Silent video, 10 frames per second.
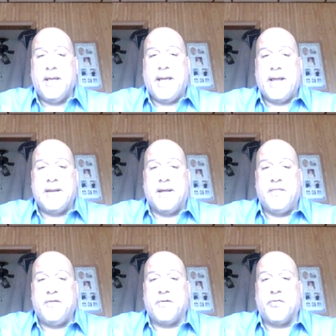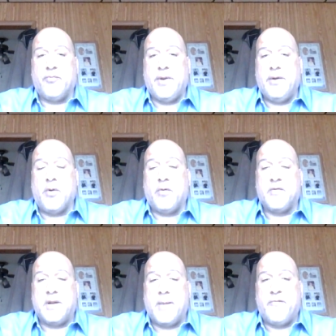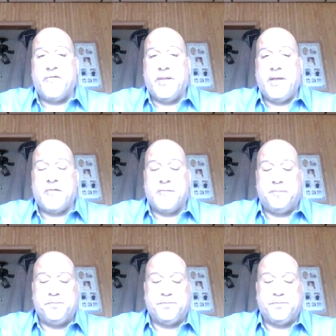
And these are 3-year-olds and up, fillies.